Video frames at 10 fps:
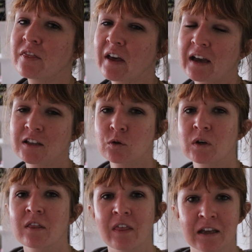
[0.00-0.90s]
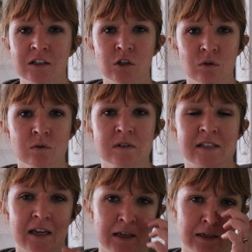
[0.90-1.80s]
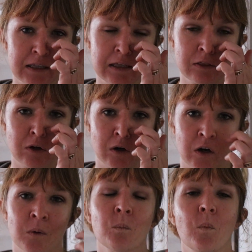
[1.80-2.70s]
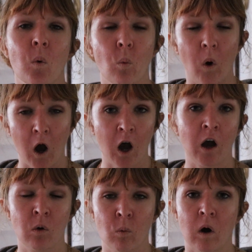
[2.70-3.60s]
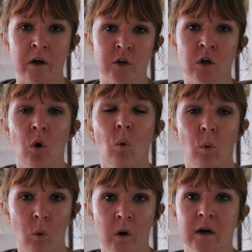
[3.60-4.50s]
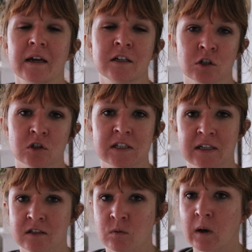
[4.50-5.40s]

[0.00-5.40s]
that you can then use in either hot water or in your tea as